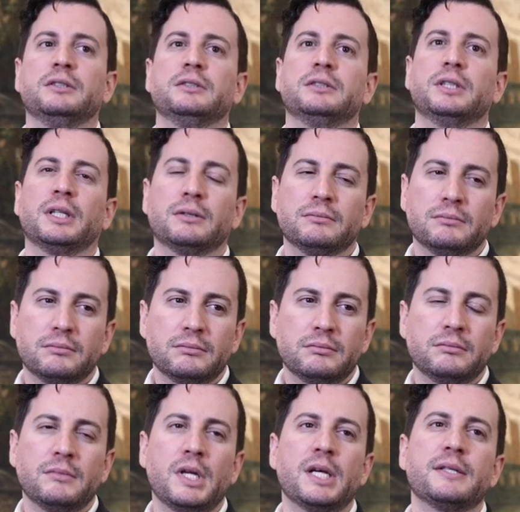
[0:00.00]
He said,
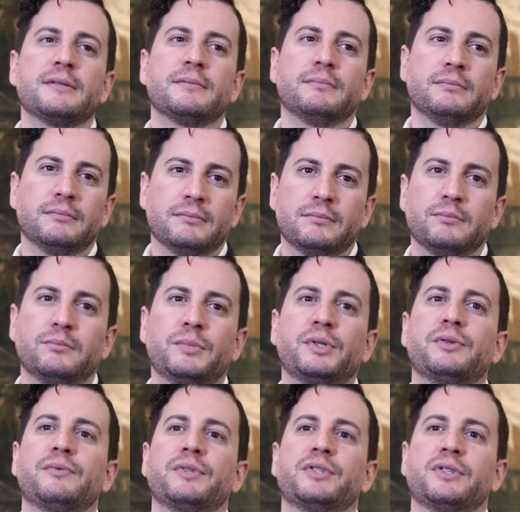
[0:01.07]
Yes, we
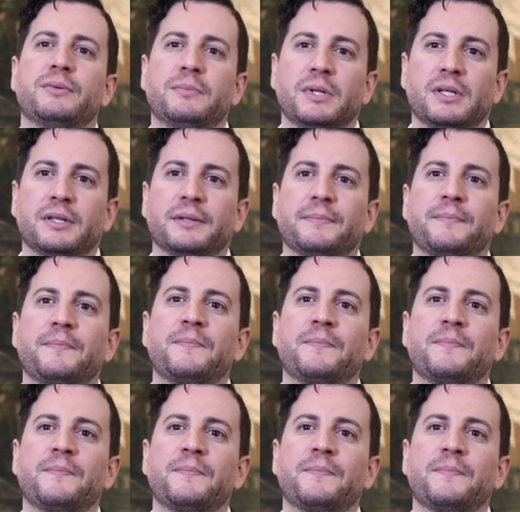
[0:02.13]
can reach the million.